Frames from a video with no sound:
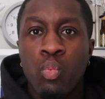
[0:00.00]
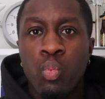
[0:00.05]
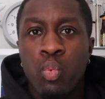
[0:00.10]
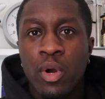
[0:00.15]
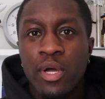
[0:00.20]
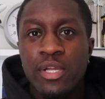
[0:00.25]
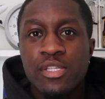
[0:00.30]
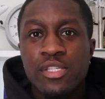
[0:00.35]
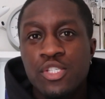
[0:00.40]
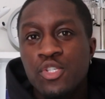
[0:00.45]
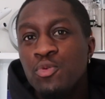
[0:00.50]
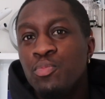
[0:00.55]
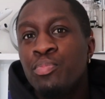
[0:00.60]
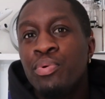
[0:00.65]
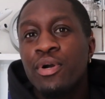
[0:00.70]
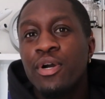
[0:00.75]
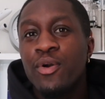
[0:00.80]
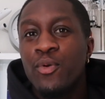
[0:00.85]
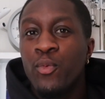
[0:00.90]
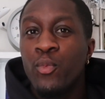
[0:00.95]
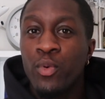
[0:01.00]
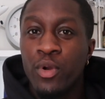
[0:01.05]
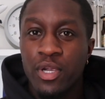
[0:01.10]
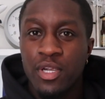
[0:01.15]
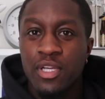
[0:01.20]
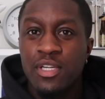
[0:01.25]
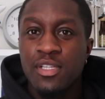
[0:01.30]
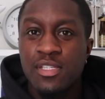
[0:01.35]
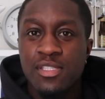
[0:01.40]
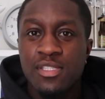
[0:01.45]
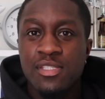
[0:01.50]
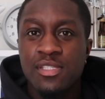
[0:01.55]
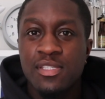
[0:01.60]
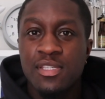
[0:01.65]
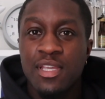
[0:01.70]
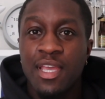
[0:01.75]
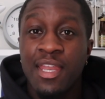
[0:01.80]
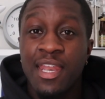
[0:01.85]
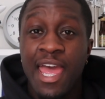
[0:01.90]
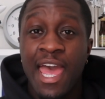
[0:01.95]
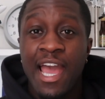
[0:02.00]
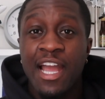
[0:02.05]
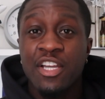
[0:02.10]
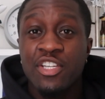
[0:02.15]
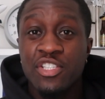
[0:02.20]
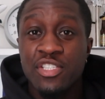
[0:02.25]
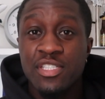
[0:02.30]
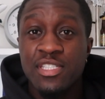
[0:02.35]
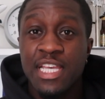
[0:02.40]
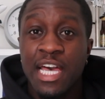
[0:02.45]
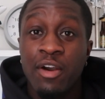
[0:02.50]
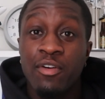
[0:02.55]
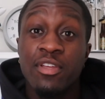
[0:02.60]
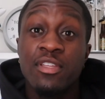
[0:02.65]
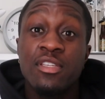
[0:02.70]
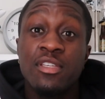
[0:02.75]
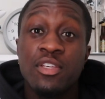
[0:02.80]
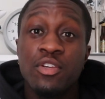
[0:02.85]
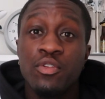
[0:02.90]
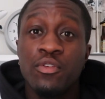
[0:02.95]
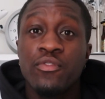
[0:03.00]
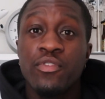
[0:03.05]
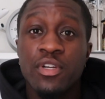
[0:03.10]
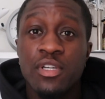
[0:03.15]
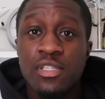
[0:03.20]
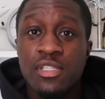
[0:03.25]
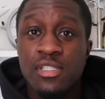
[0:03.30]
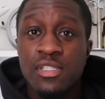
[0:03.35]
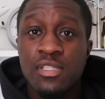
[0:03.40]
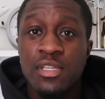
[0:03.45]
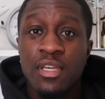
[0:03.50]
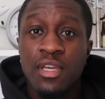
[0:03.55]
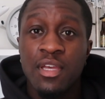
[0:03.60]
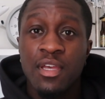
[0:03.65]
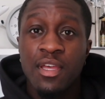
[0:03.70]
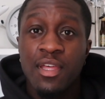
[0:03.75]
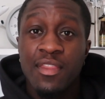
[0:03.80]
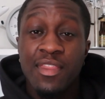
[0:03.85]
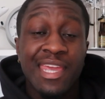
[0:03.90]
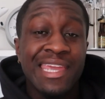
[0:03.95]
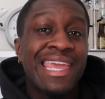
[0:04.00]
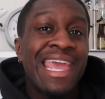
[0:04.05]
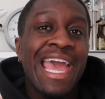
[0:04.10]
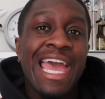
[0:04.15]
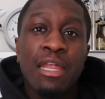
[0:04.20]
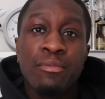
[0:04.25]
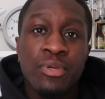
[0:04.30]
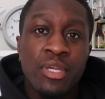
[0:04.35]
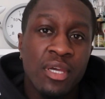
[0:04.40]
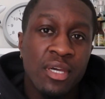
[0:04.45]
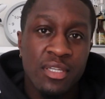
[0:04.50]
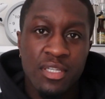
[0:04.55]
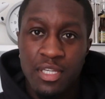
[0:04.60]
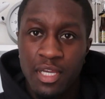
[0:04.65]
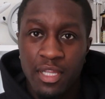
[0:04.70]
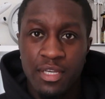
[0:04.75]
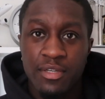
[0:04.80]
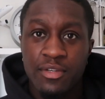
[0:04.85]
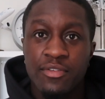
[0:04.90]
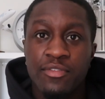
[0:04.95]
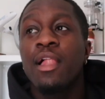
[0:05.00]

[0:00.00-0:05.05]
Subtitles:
Once you put words and actions out into the universe, they can't be undone.